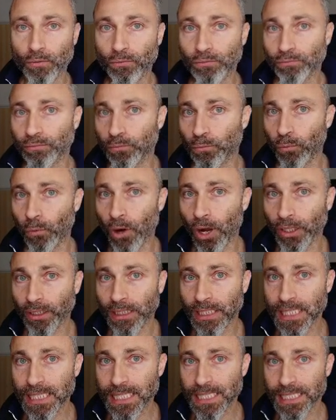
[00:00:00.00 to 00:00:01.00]

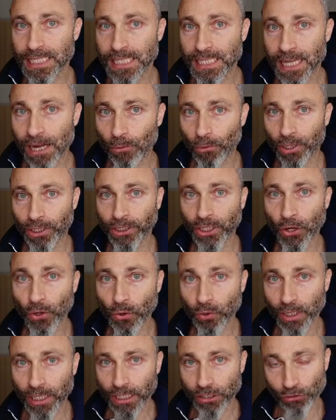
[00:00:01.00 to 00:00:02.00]
what is in our
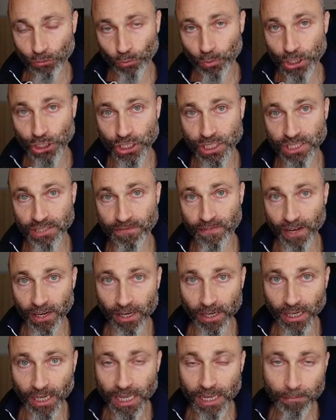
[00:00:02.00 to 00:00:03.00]
knowledge, which is
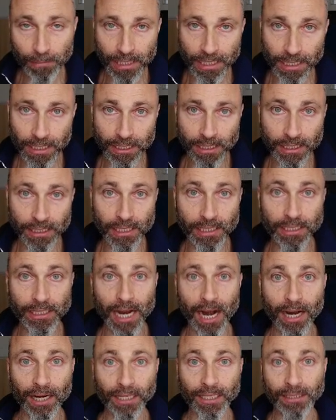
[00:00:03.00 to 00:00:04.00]
very limited, the
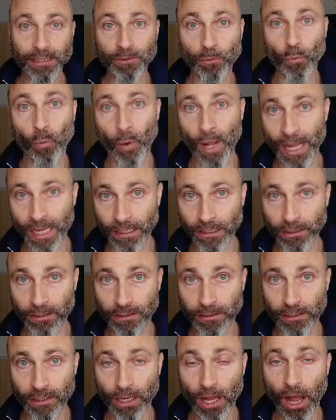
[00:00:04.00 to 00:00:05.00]
target
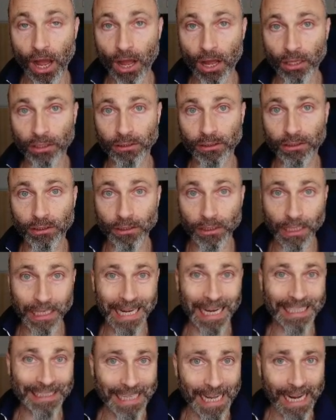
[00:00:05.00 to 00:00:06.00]
went on
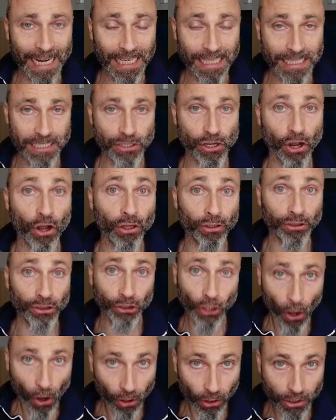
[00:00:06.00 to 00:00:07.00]
canines, on
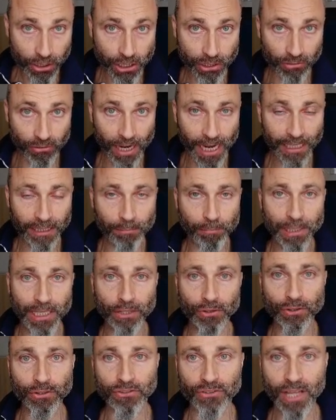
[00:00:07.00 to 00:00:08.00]
dogs, right?
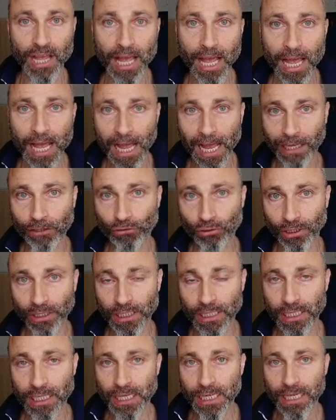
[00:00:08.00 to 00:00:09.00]
Because
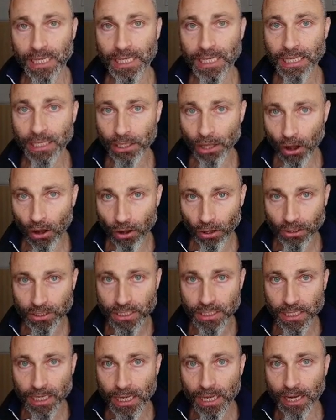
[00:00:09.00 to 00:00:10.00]
actually in
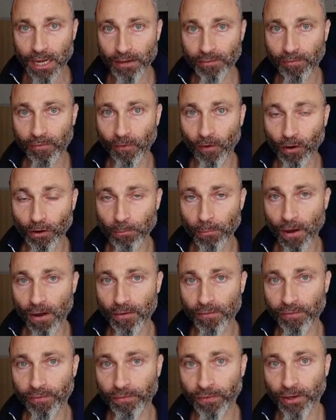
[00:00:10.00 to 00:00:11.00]
dogs, a form
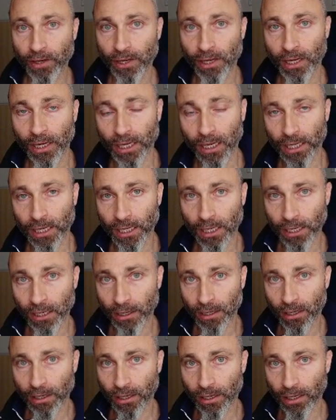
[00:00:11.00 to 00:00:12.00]
of
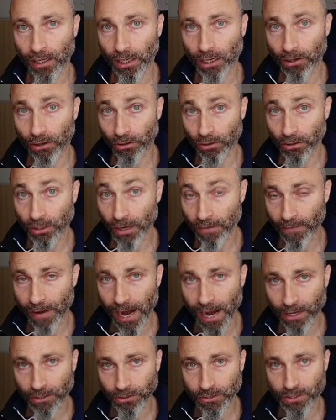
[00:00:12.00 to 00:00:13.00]
uh,
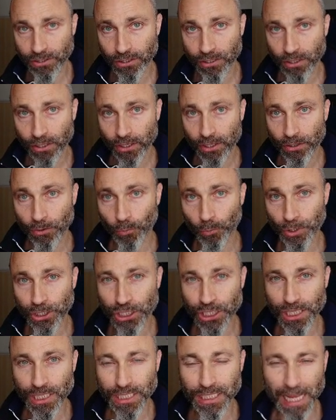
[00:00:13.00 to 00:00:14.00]
coronavirus,
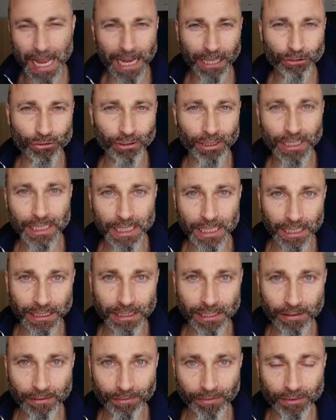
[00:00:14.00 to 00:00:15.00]
which is actually a
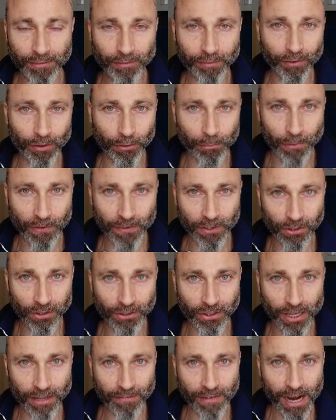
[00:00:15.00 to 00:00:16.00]
different form of
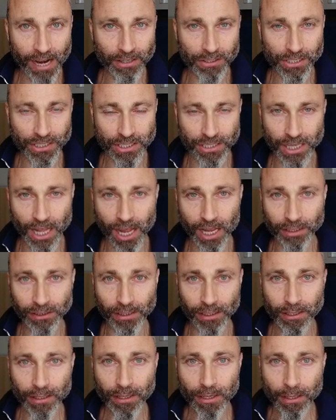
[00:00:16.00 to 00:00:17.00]
coronavirus, is
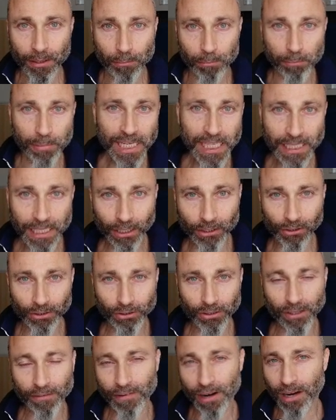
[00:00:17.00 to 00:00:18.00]
not beta
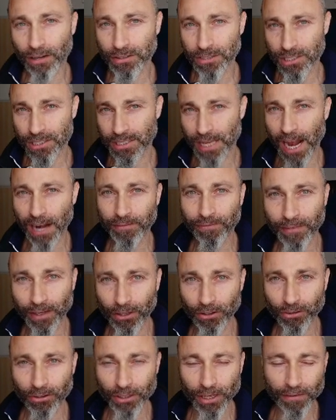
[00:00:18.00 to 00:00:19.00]
coronavirus, is alpha
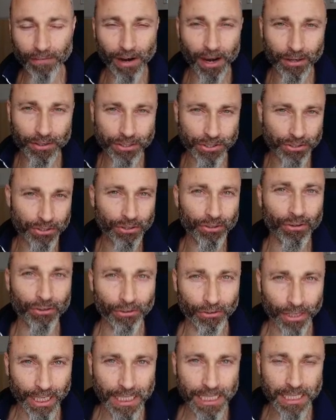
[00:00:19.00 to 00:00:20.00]
coronavirus, so
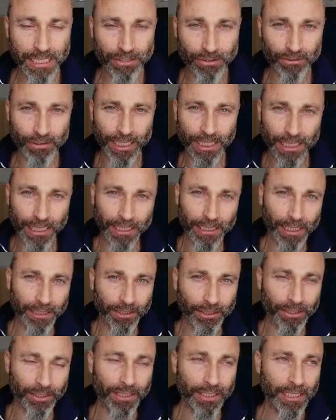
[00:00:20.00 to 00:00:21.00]
already is already
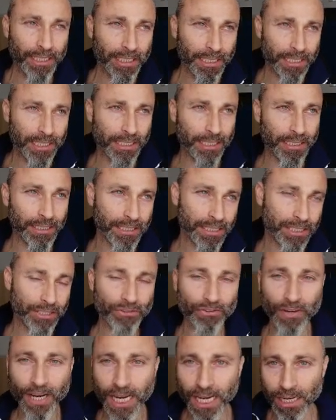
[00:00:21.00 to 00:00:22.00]
another uh,
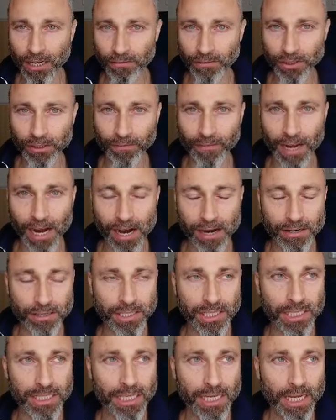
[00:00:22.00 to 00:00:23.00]
strain of the
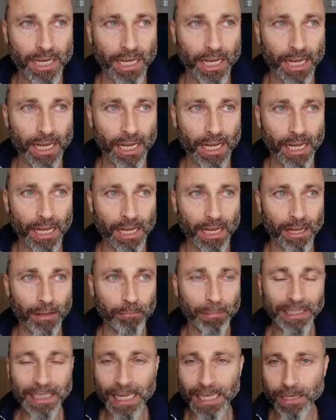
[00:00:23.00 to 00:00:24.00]
virus. Uh,
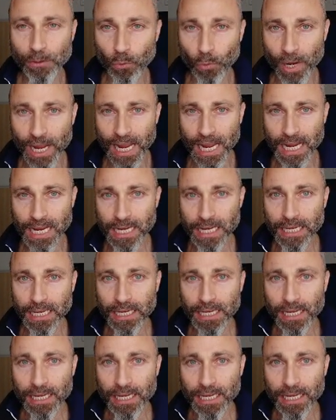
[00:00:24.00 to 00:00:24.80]
but anyway,